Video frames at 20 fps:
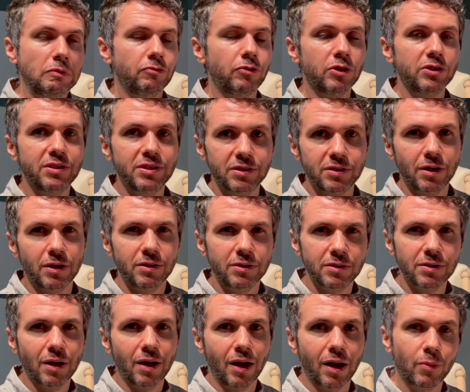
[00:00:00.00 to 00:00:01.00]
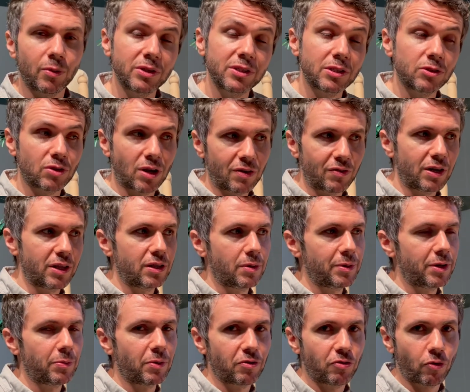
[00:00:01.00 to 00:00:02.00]
four seasons, I wanted to have a little
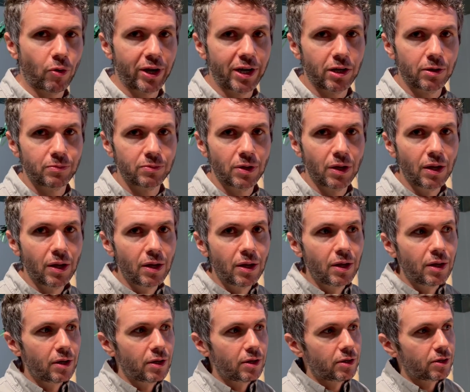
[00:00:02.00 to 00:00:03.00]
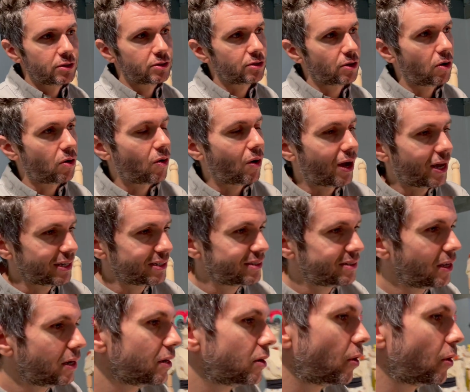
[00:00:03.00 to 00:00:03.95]
bit more freedom. So I'm still